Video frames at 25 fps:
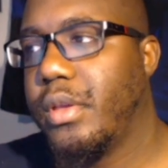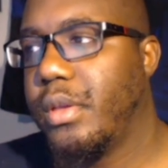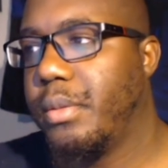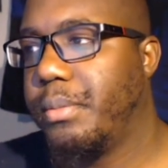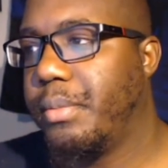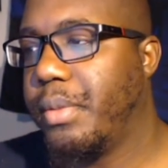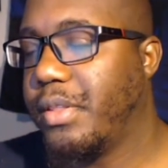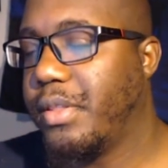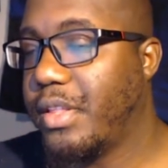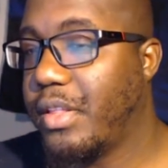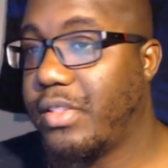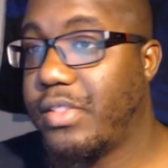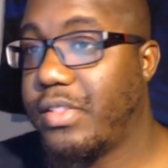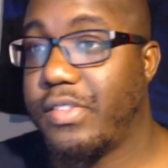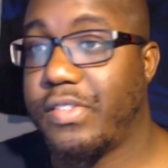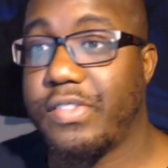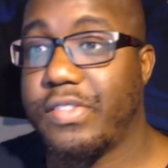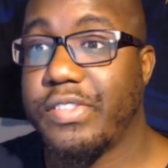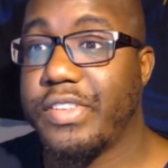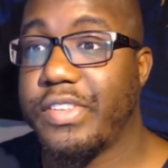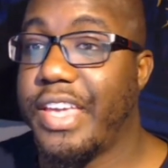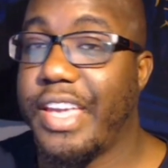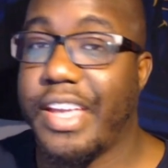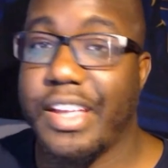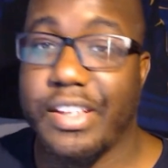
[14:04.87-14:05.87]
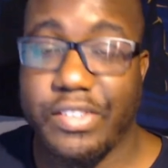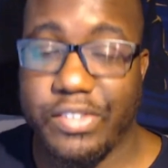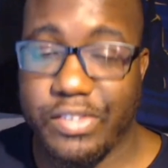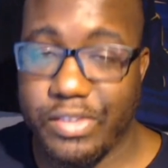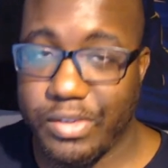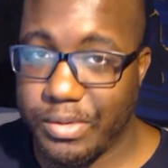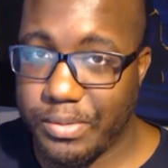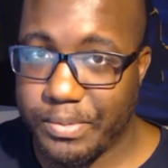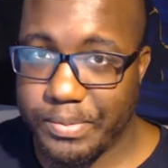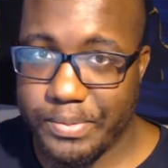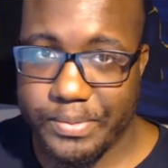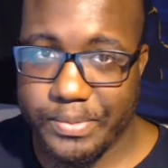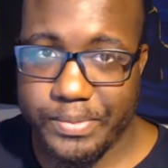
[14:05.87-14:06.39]
Being that this is cancer,
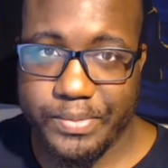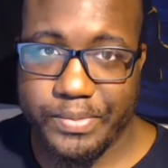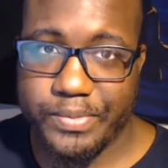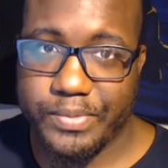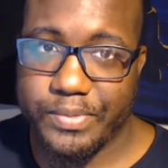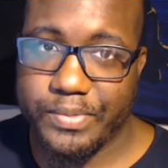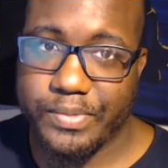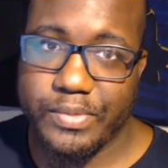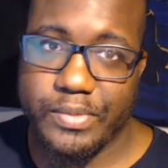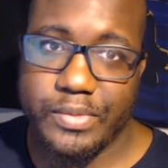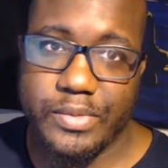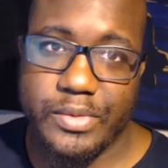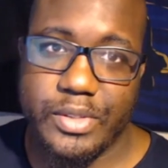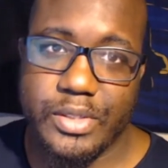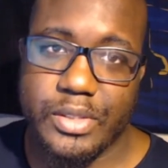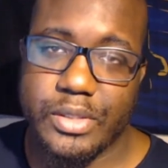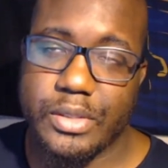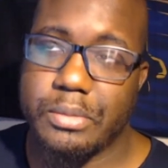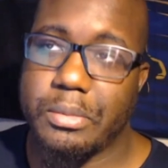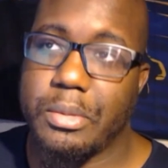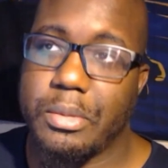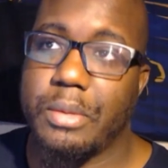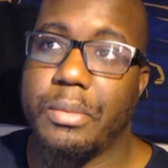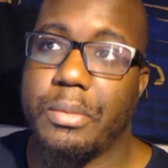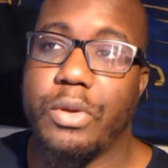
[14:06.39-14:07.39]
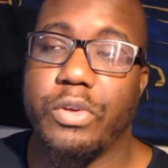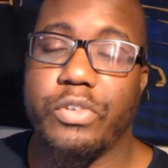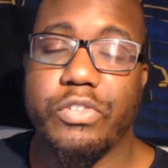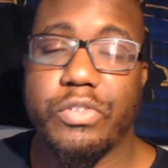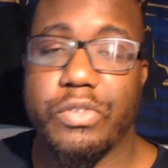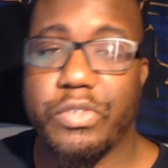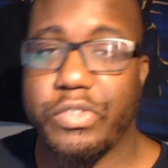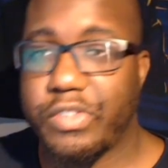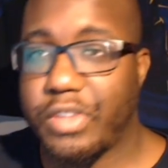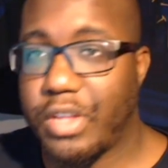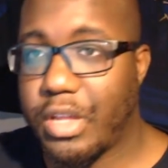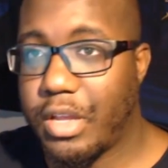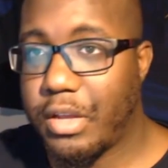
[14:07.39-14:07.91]
it's gonna be emotional
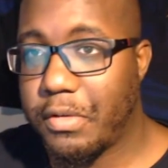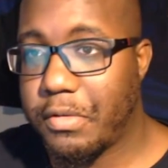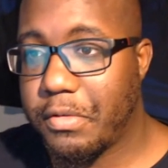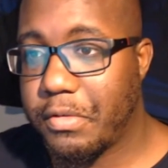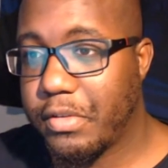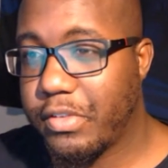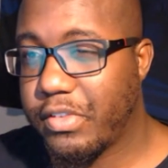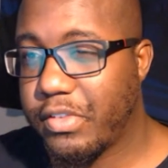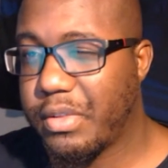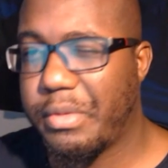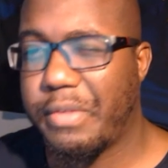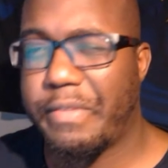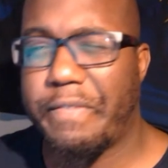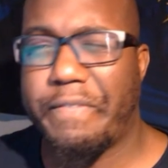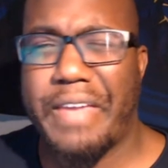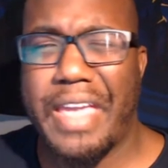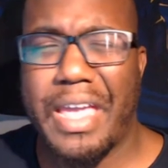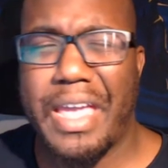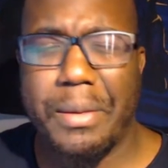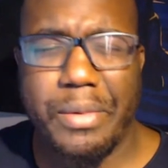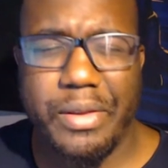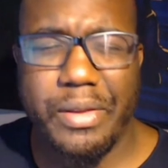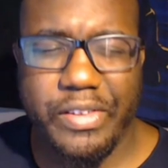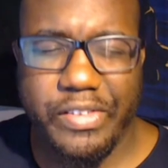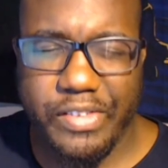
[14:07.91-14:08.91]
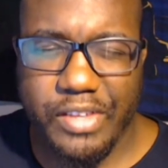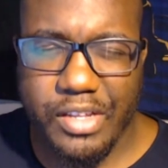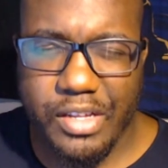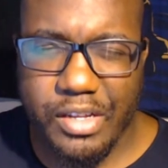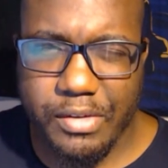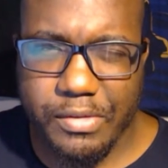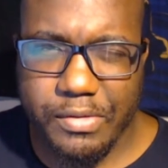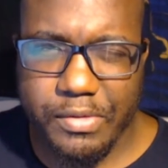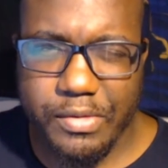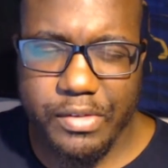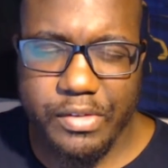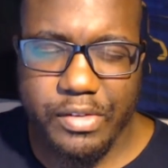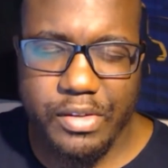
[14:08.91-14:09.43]
stuff, it's gonna be family
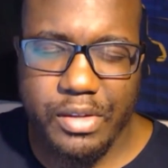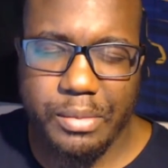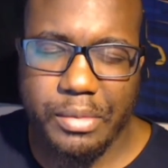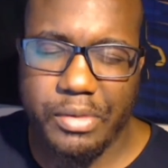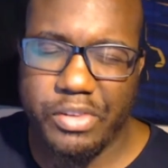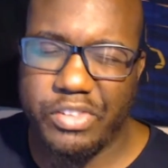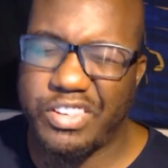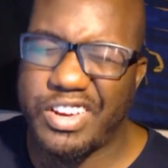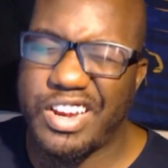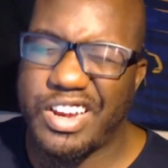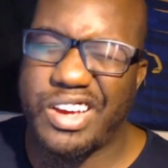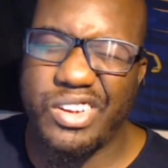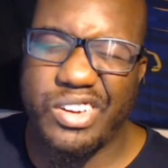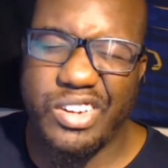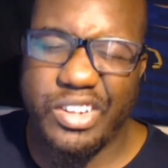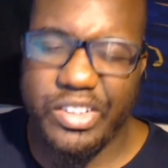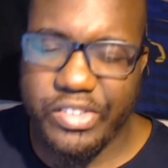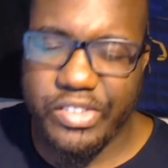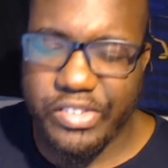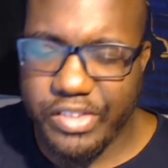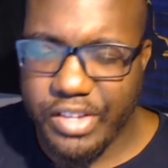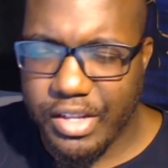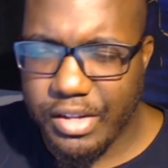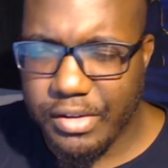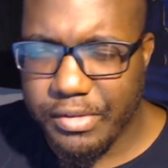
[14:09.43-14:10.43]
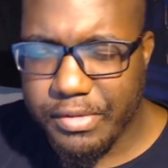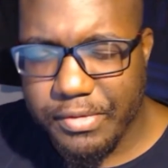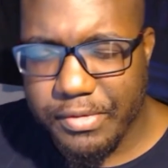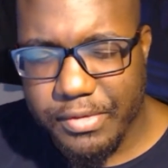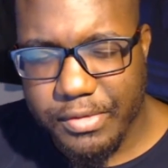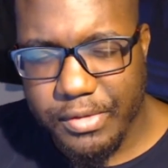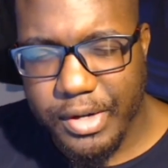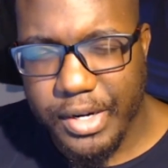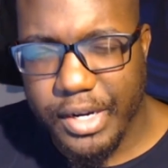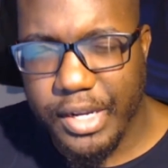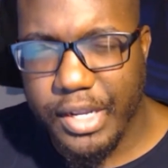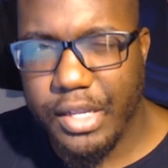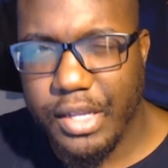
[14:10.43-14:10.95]
stuff, it's gonna be childhood stuff,
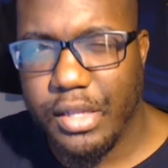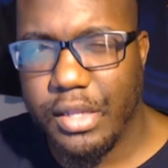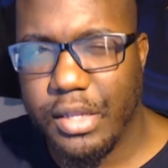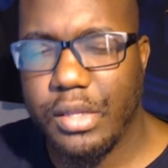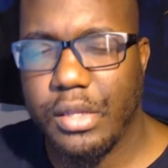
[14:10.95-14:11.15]
right?